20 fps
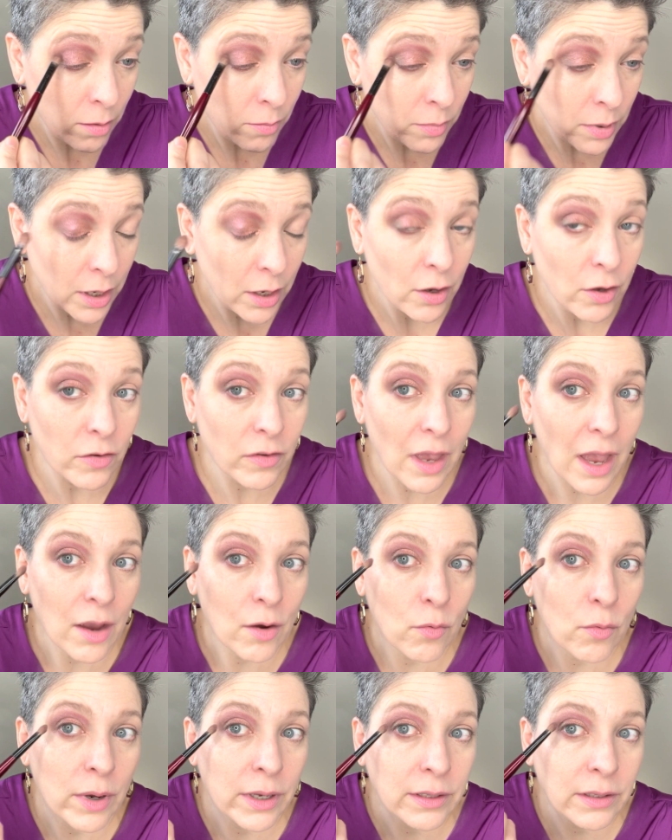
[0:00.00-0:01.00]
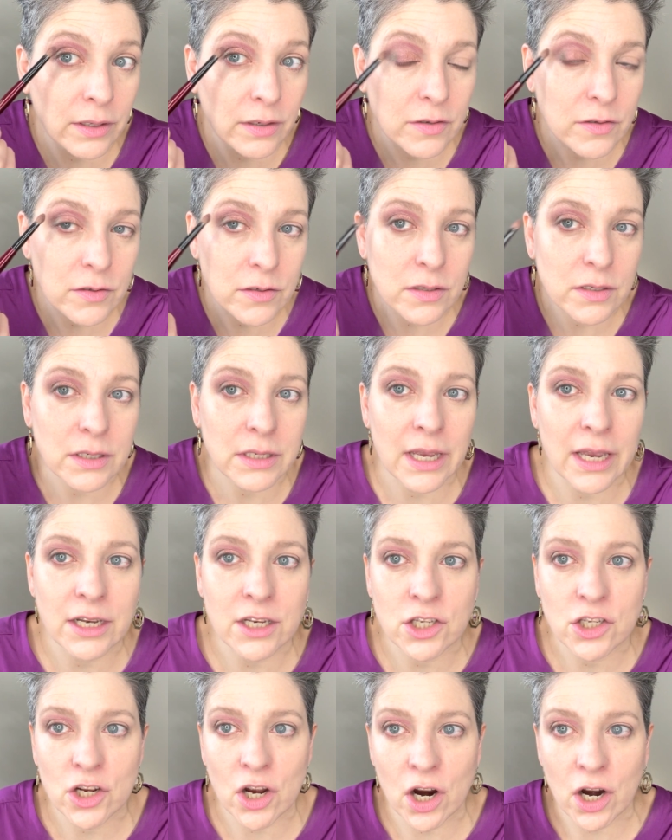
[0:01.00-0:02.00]
because I want this to
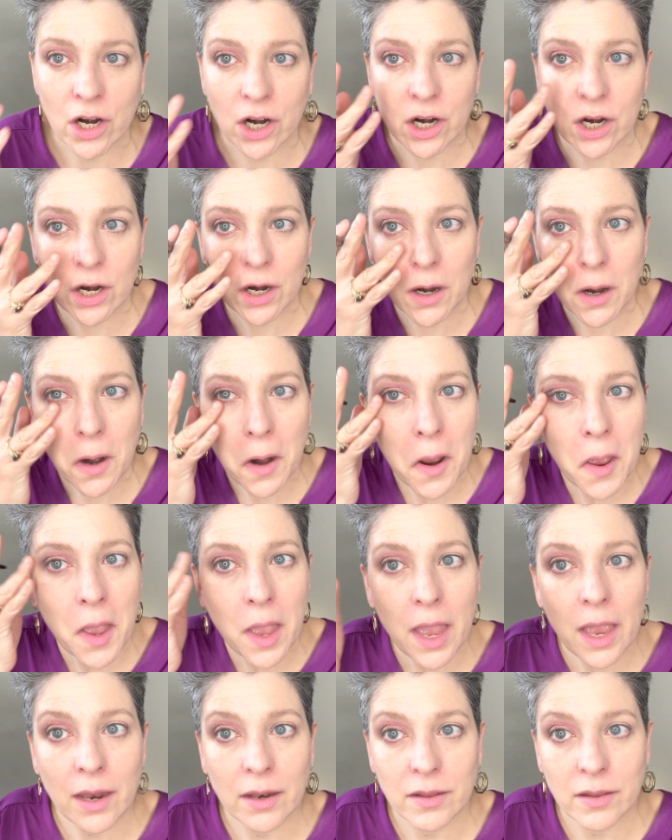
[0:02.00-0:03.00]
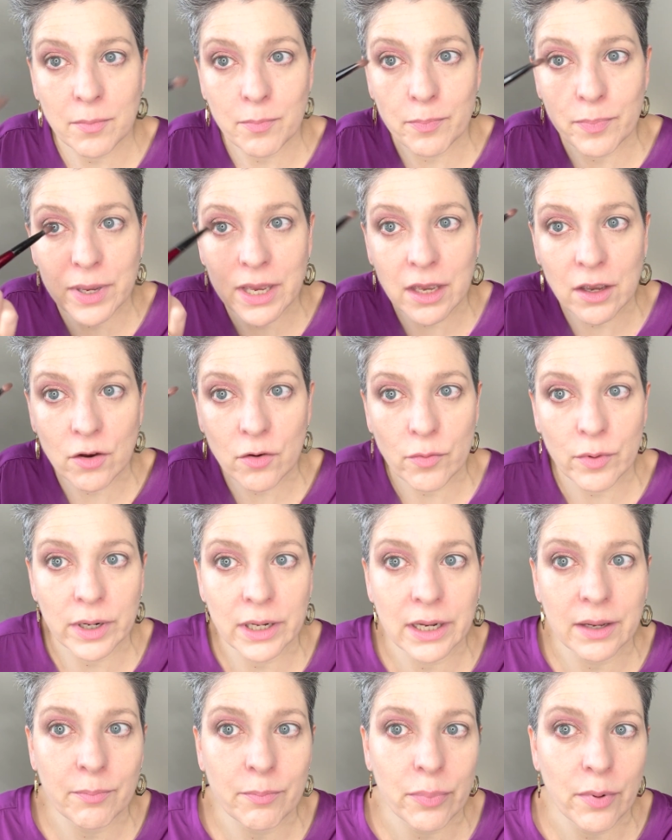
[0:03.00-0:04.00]
stay darker, and the pink
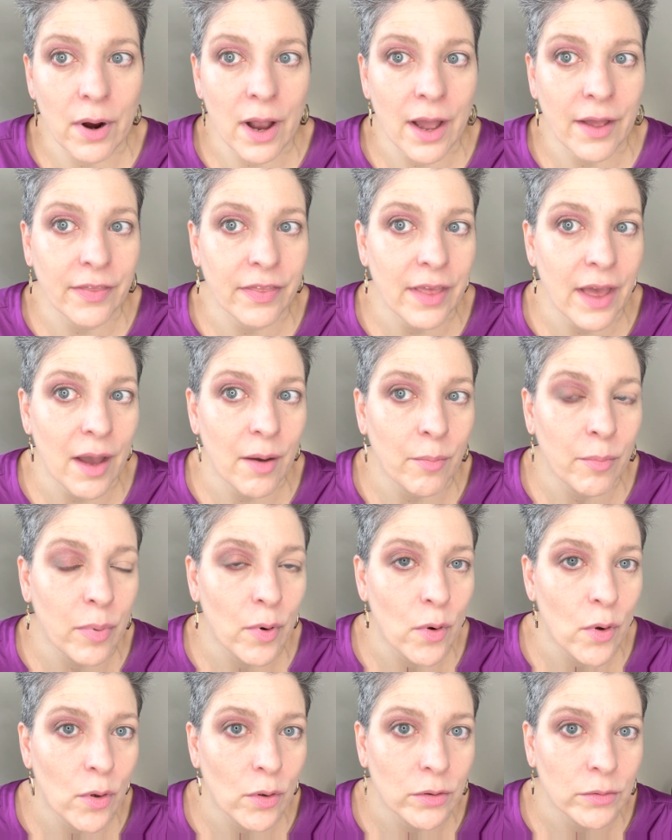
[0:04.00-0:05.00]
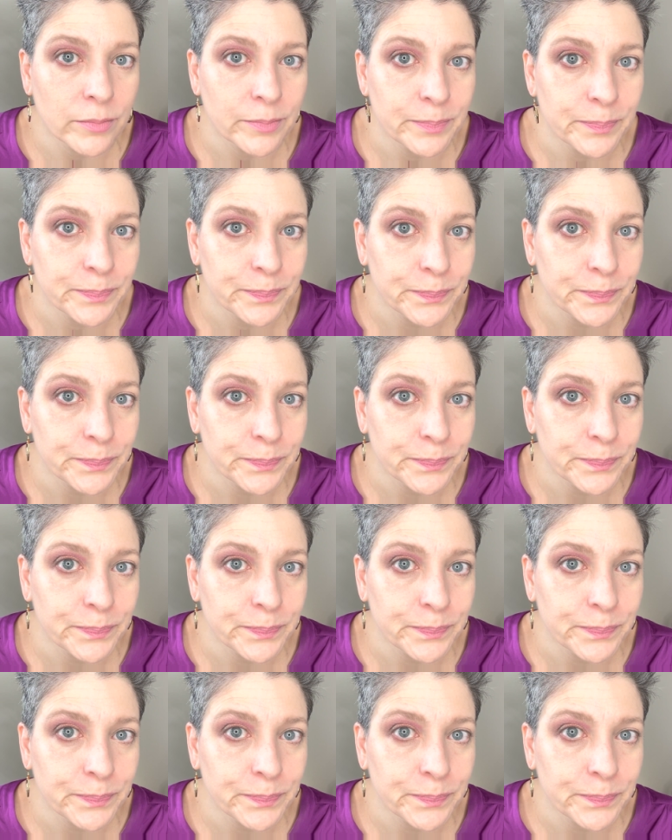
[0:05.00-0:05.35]
really brought that bold,